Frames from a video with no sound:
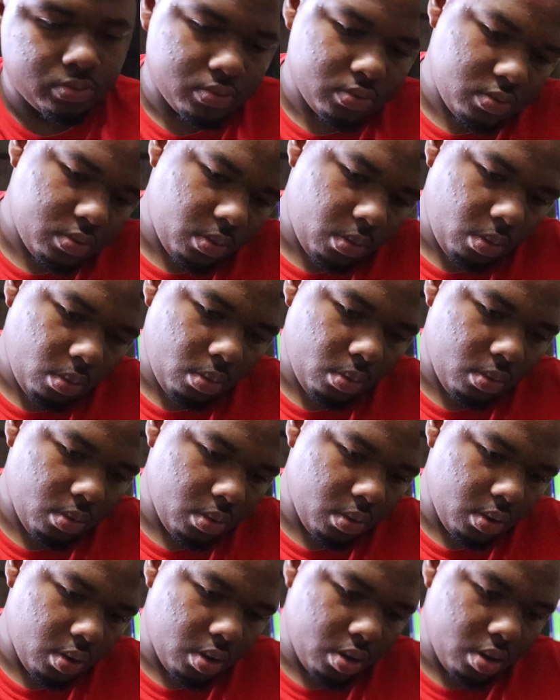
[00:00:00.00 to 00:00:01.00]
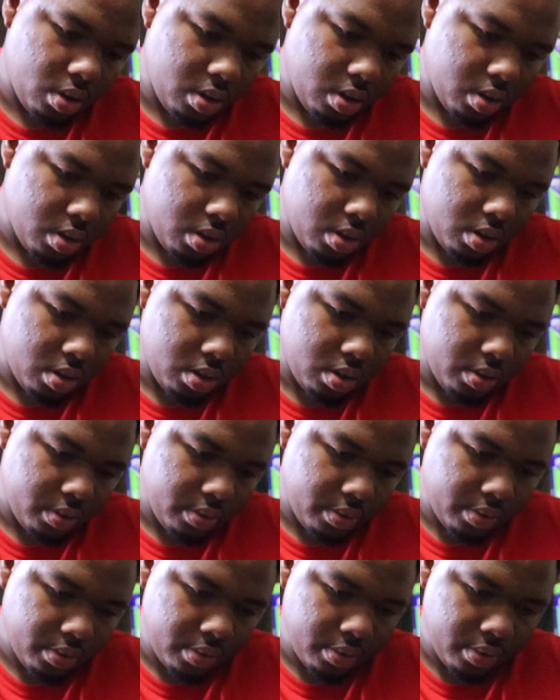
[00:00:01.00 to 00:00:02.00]

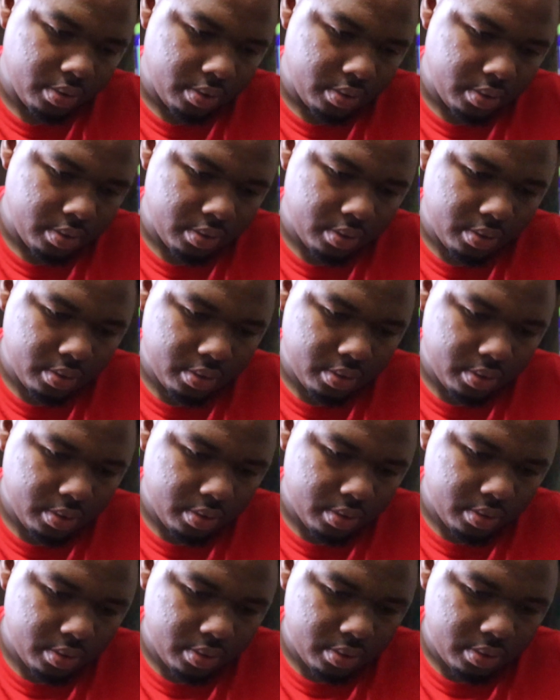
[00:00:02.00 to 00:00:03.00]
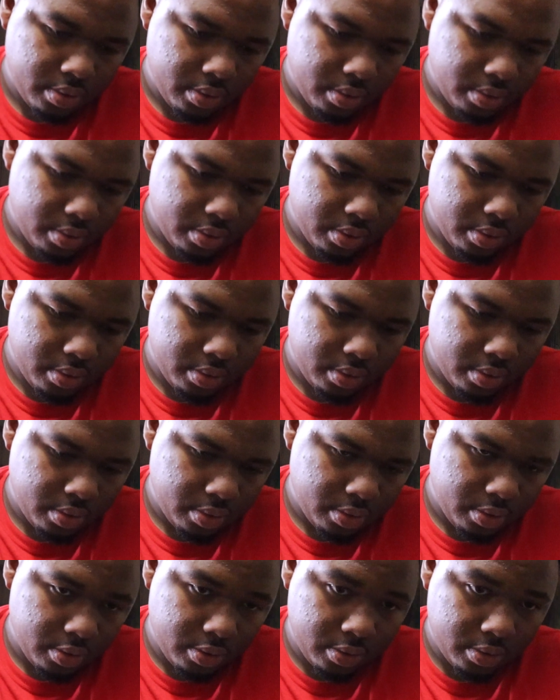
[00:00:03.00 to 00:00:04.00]

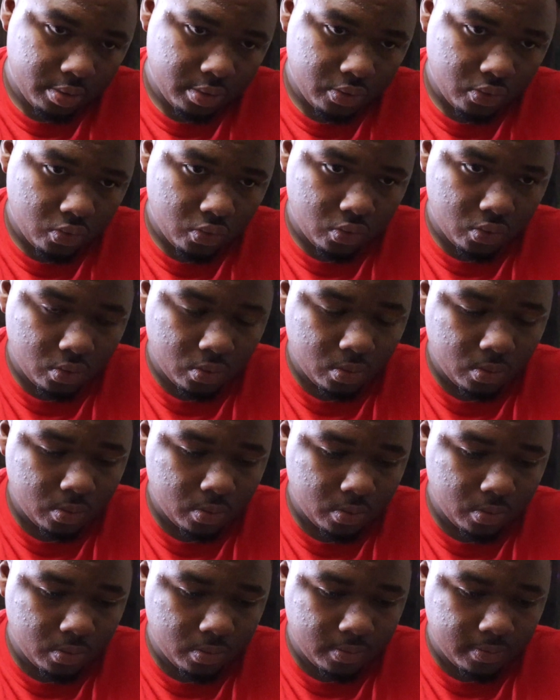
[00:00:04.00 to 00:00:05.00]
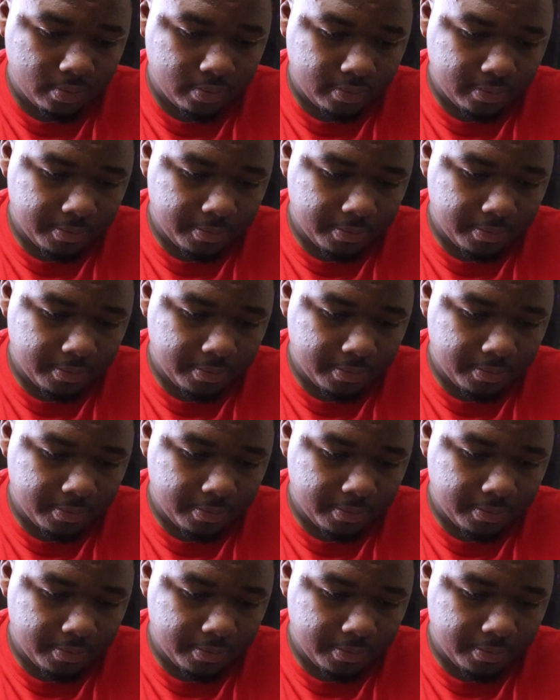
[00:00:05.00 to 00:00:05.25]
Nothing is said.